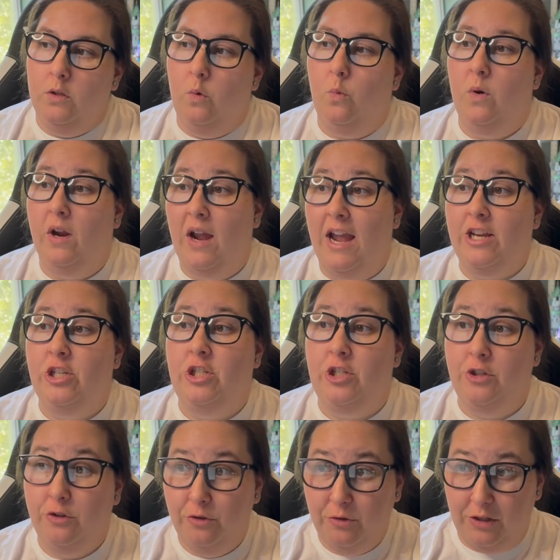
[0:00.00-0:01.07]
Where I
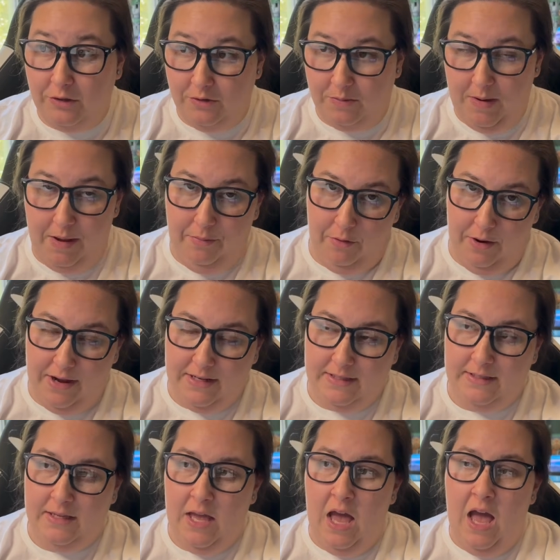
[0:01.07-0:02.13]
do use my points,